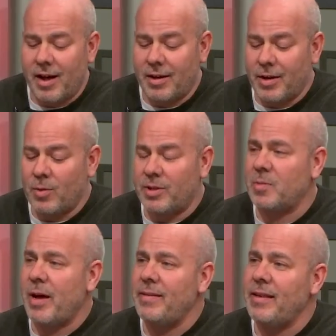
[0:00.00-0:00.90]
Uh, you know,
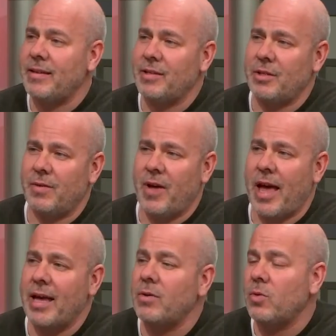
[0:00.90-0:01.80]
despite the addition of
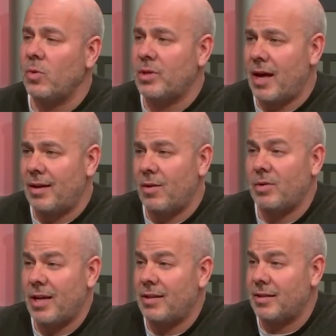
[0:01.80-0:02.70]
eight new hotel
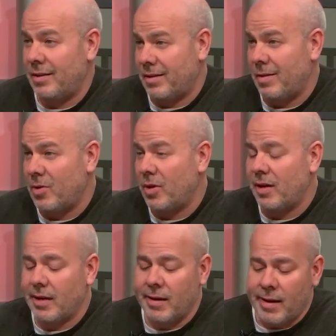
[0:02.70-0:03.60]
hotels in the
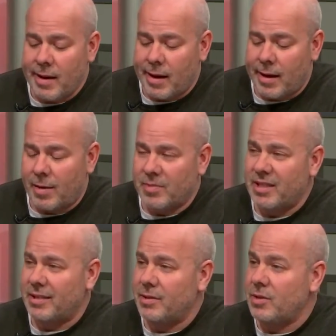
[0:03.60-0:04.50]
community um,
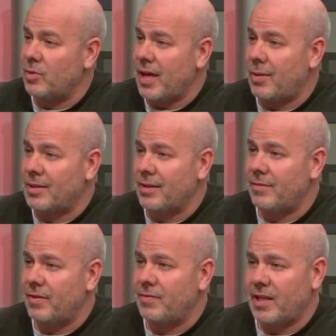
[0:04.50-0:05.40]
since
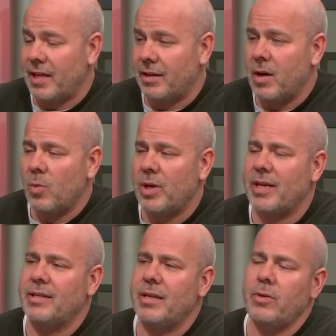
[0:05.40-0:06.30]
2015, we
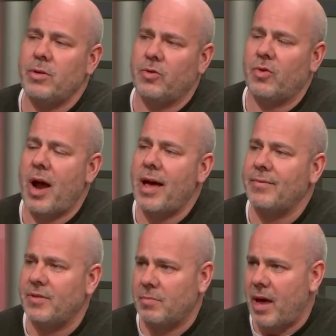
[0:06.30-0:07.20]
continue to
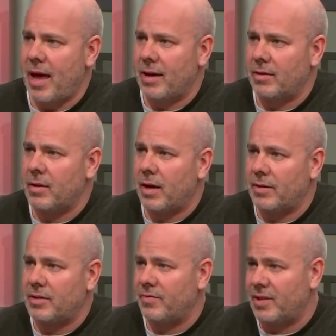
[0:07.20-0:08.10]
drive demand uh,
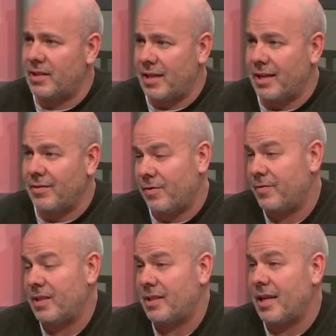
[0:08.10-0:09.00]
to visitate for
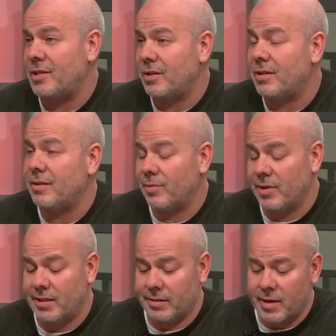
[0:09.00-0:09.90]
visitation to the
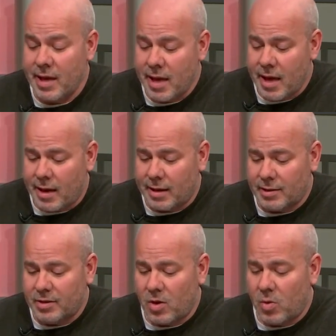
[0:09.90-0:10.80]
region. Uh,
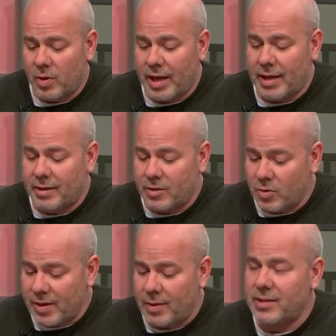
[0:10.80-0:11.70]
so in
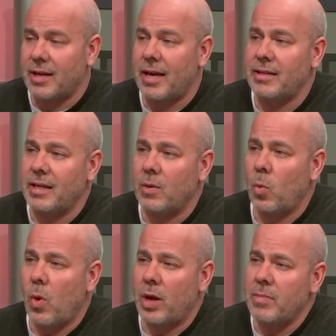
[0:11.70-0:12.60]
2019,
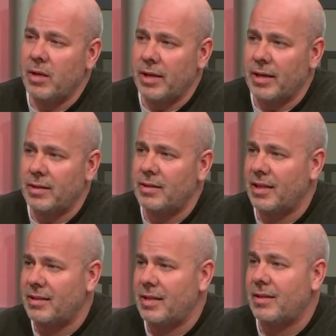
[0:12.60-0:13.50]

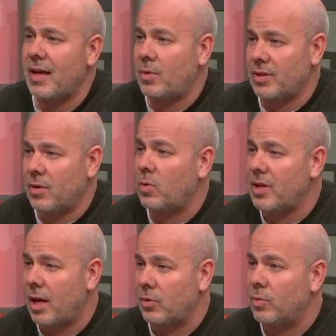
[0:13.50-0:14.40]
1,060,000
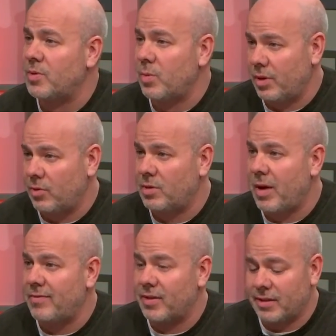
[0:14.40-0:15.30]
hotel rooms were used
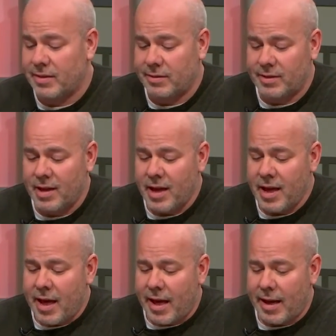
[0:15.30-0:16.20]
by visitors,
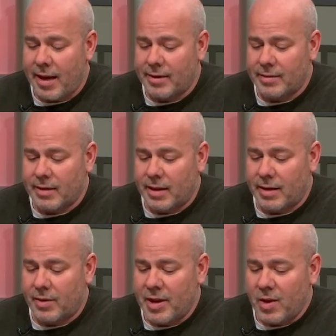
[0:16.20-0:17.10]
wow. and
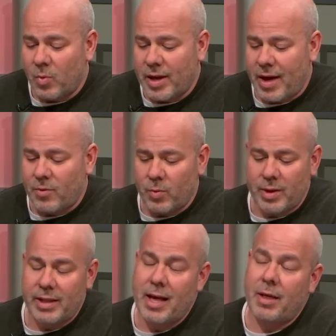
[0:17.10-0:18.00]
uh, we have a
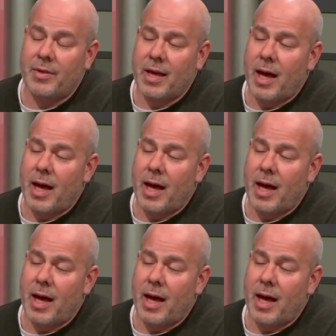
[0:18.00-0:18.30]
really healthy